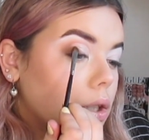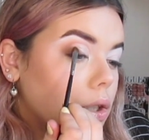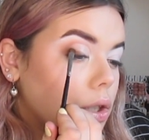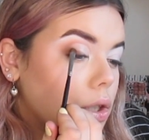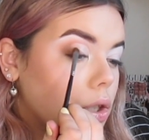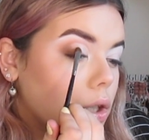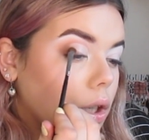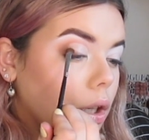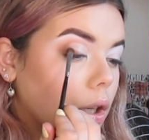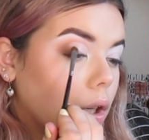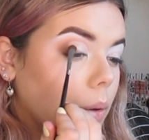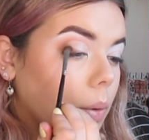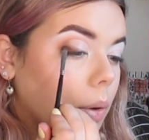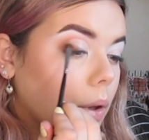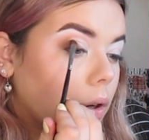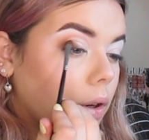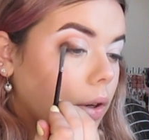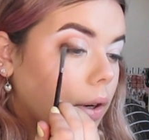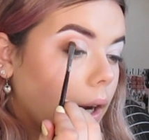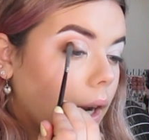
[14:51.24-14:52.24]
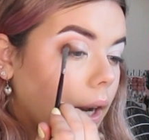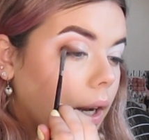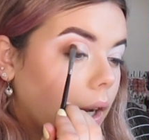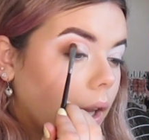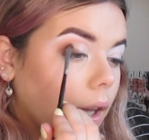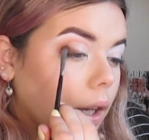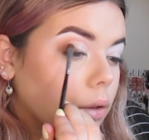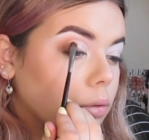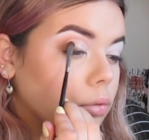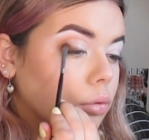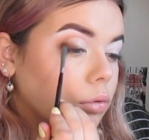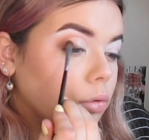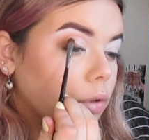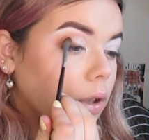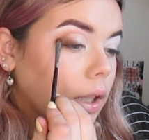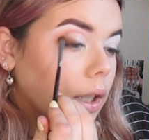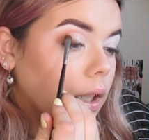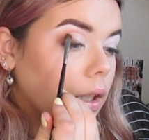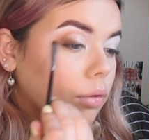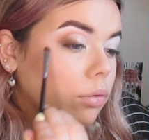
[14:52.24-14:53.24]
to create like a
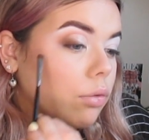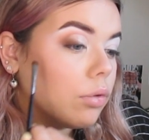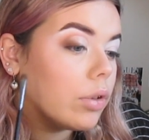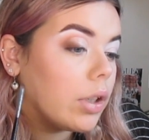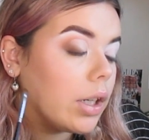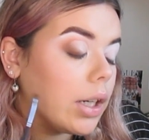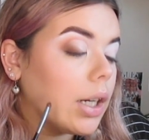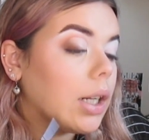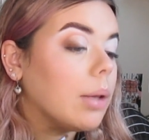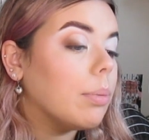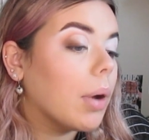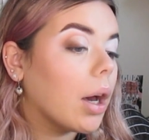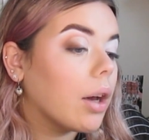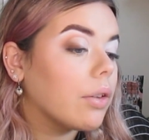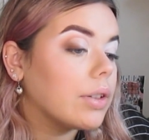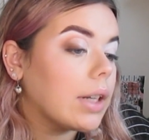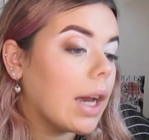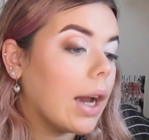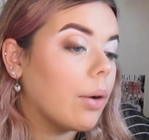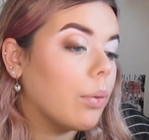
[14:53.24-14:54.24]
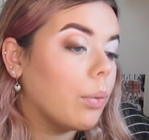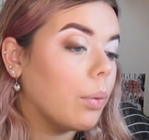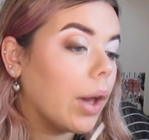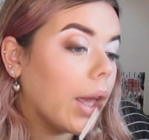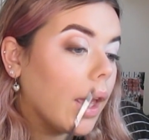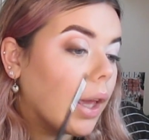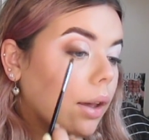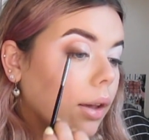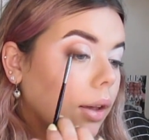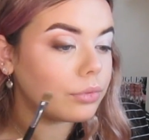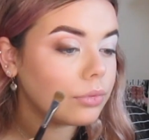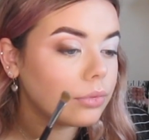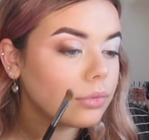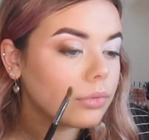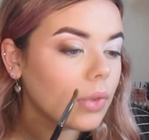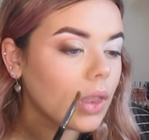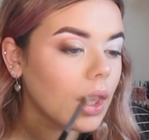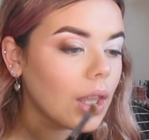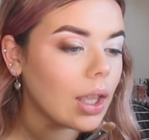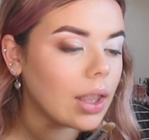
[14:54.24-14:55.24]
really buffed out wing.
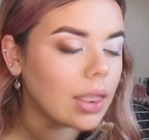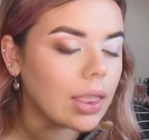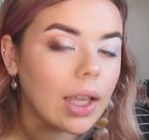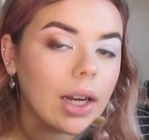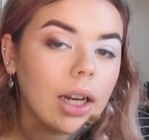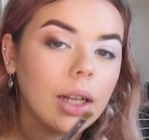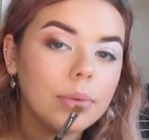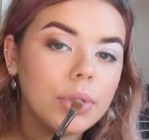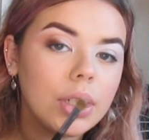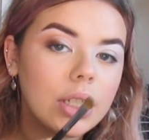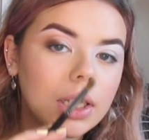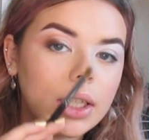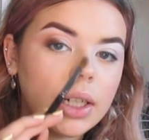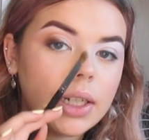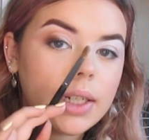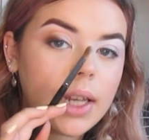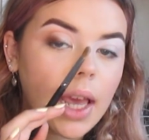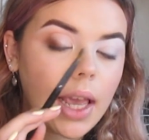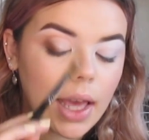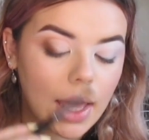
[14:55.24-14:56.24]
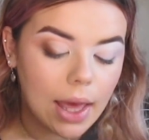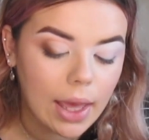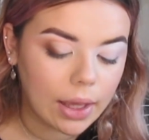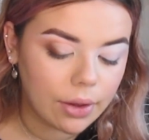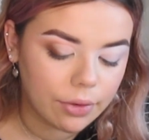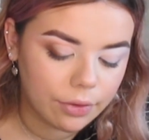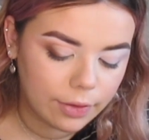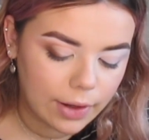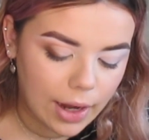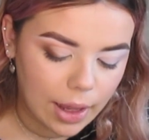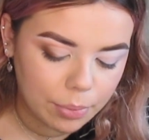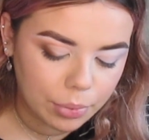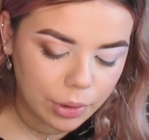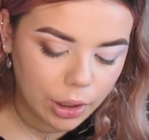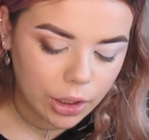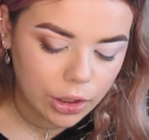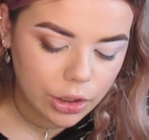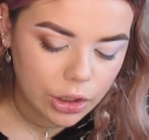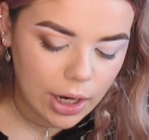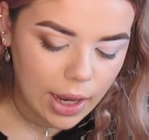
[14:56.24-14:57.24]
Then I'm just going to take a flat
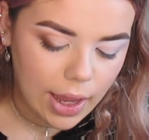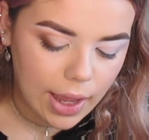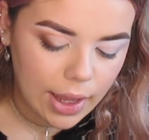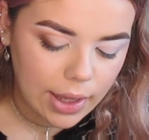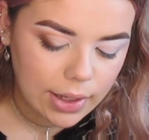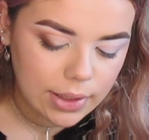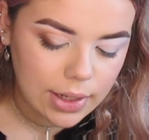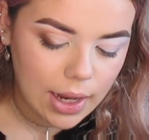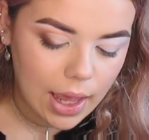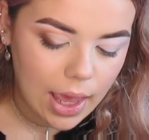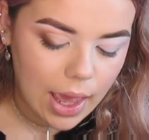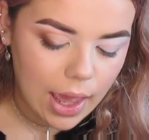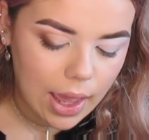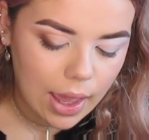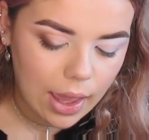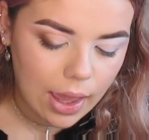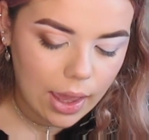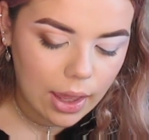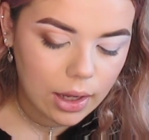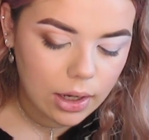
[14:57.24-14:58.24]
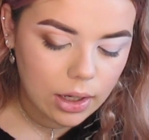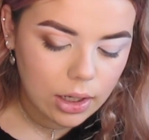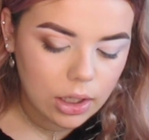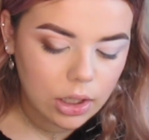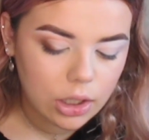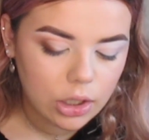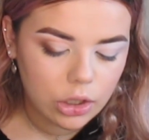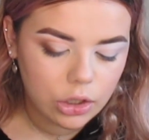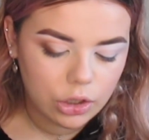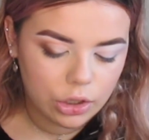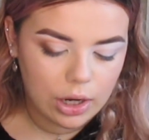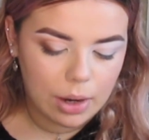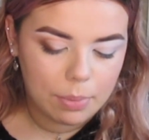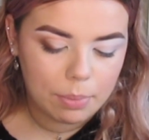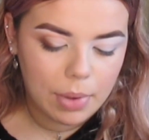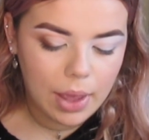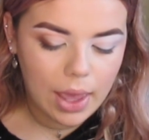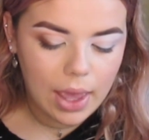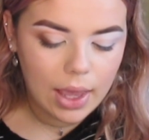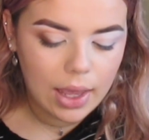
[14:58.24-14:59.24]
brush and a
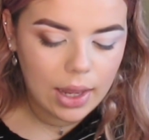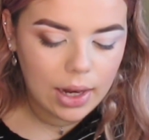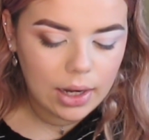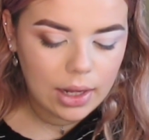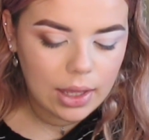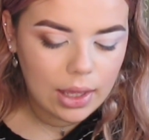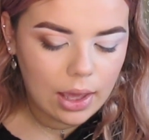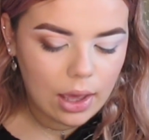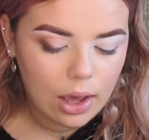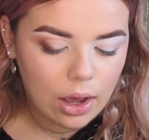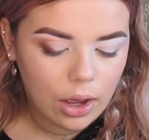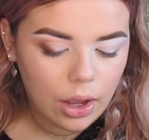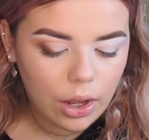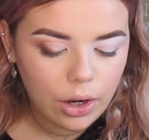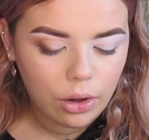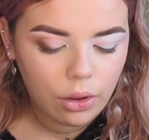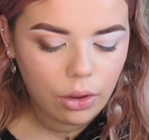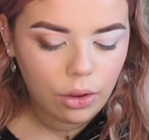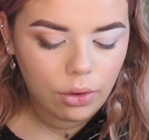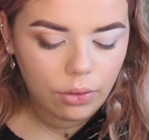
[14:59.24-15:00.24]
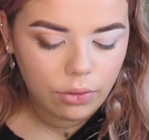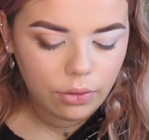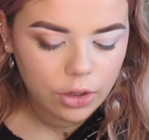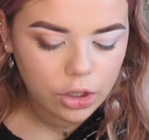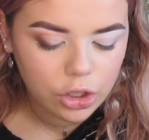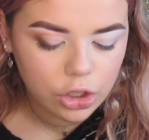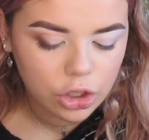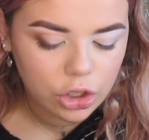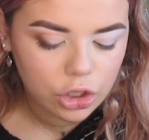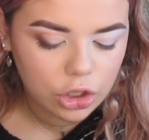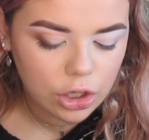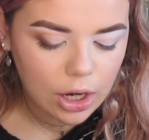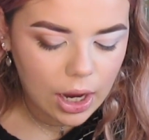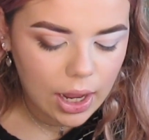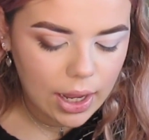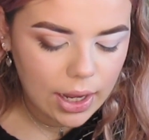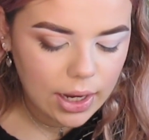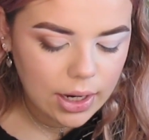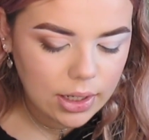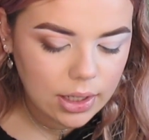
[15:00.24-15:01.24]
champagne-y kind of
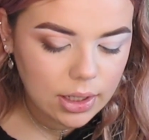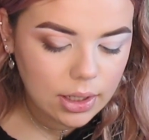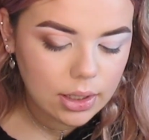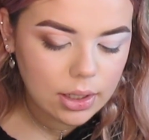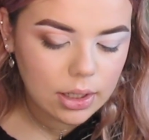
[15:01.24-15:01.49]
shade.